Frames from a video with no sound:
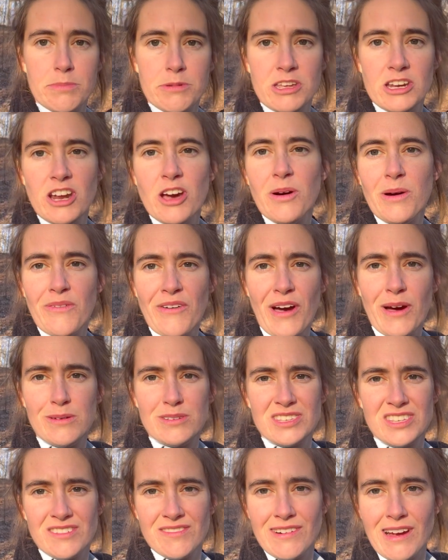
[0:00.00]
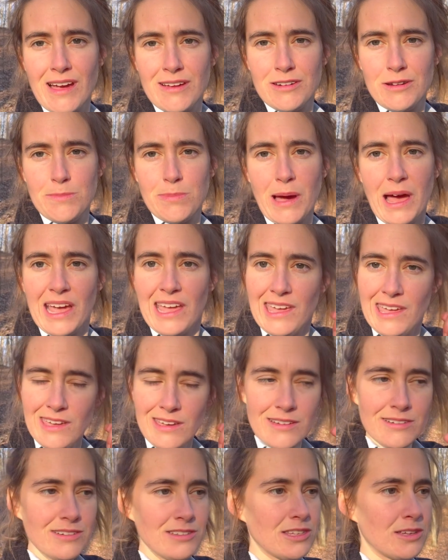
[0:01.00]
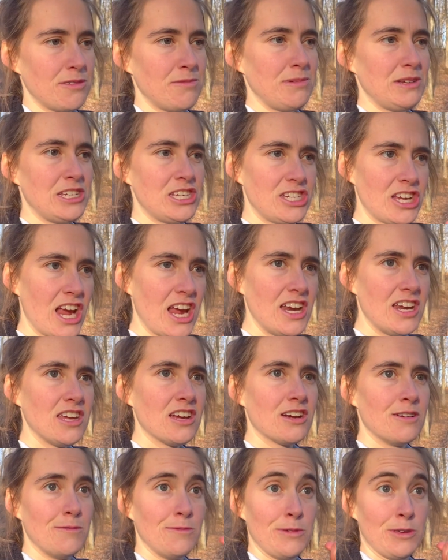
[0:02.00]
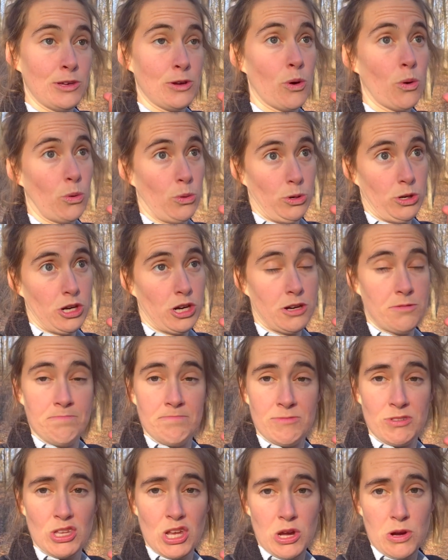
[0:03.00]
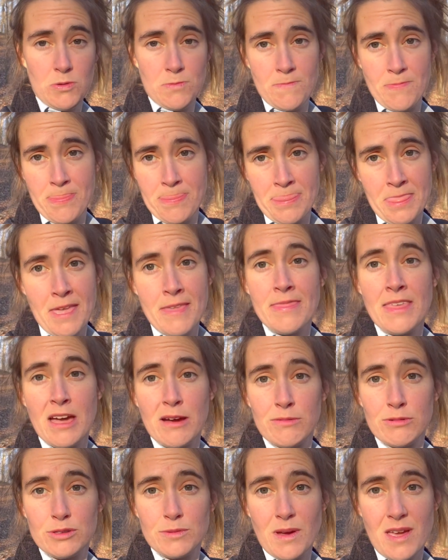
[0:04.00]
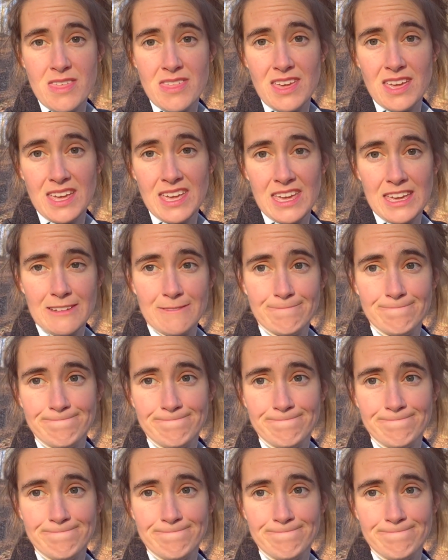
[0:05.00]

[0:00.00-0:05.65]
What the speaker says: If I was surrounded by hills, it'd be shadier and be colder. So that was my thinking.